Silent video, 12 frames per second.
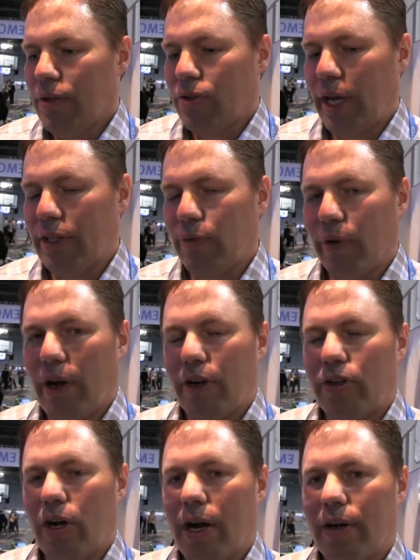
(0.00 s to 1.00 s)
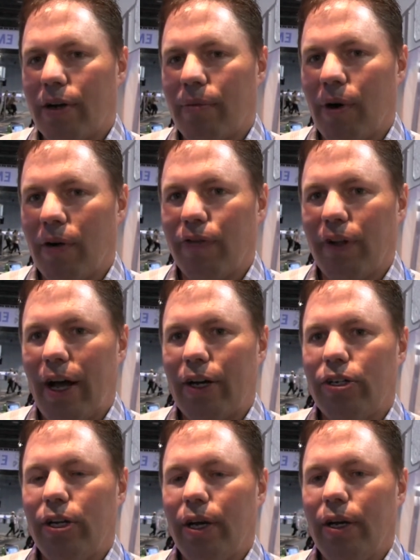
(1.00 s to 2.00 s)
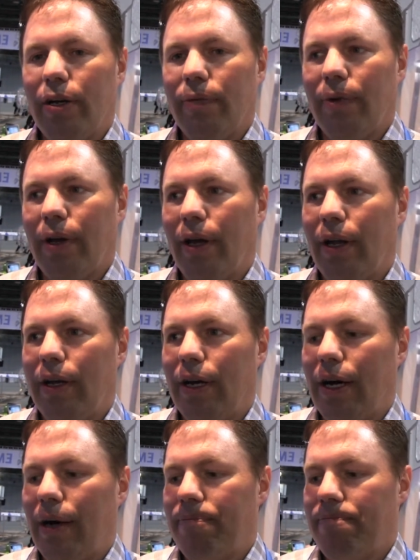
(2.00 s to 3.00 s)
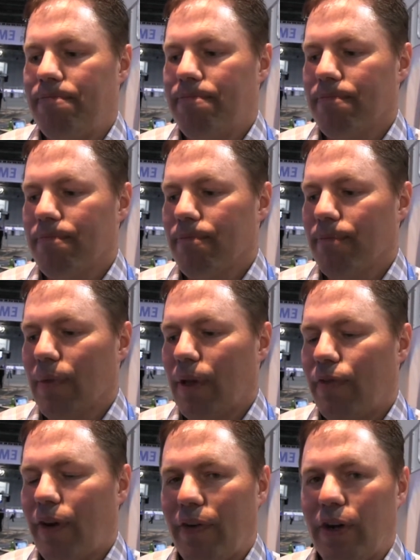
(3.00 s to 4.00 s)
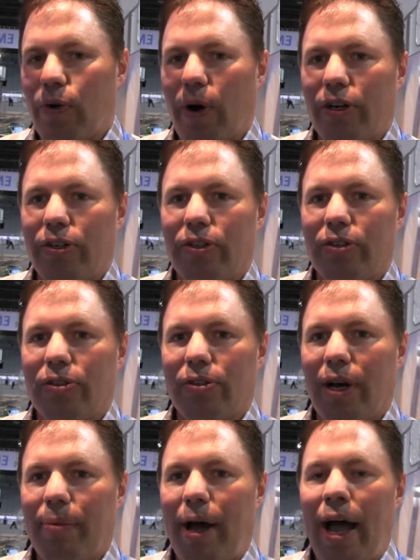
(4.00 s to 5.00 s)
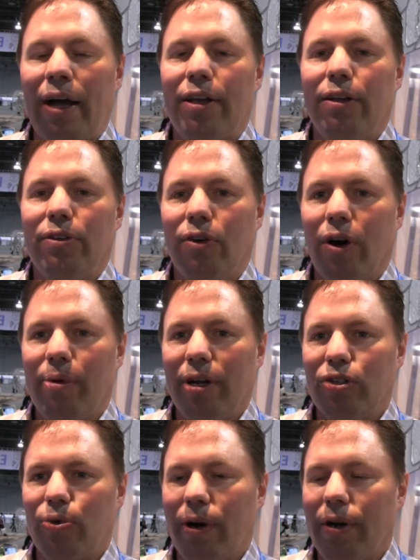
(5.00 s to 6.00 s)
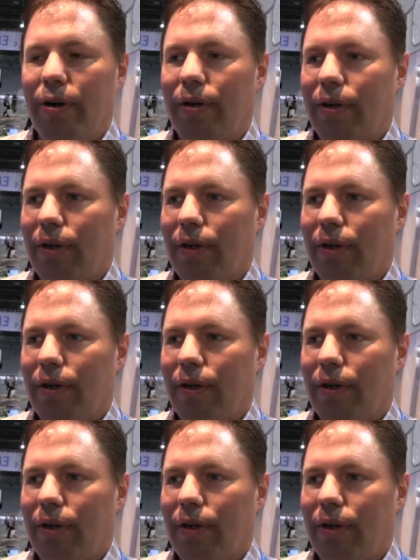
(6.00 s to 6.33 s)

So that's where our talk about flash today. And if you have any questions, I'm at Keith Norbie on Twitter.